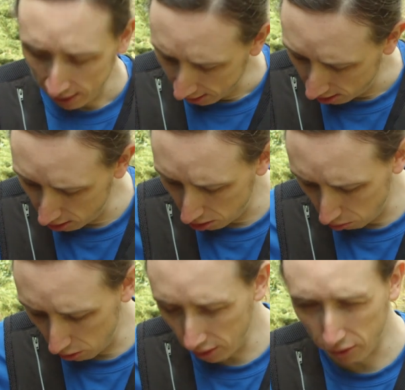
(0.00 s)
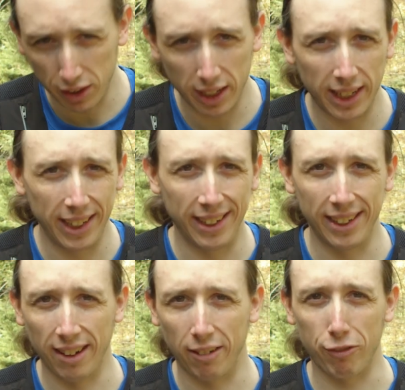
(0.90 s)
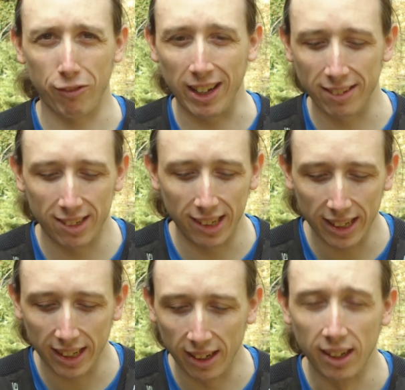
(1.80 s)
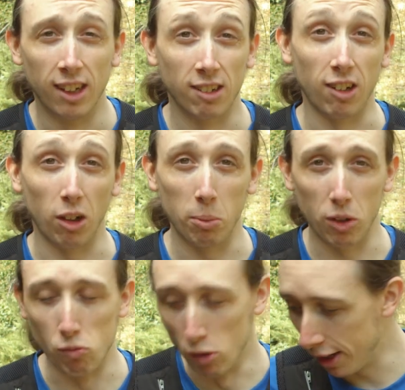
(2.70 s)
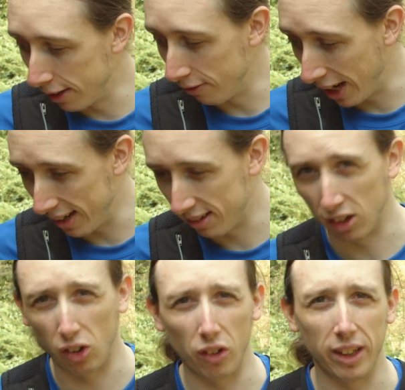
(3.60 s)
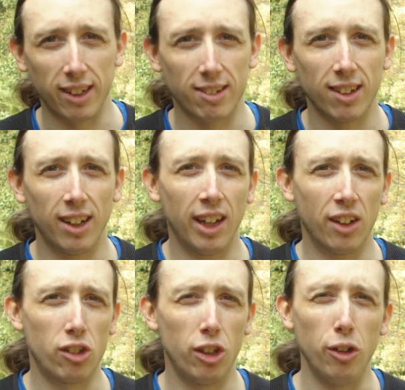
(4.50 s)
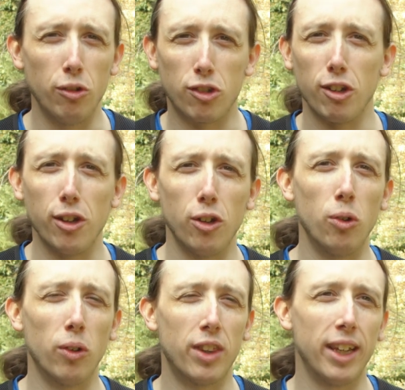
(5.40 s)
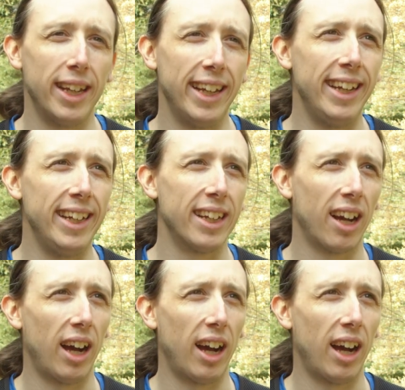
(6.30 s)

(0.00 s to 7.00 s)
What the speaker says: So this is one of the fancier Salomon running vests. I got this to do the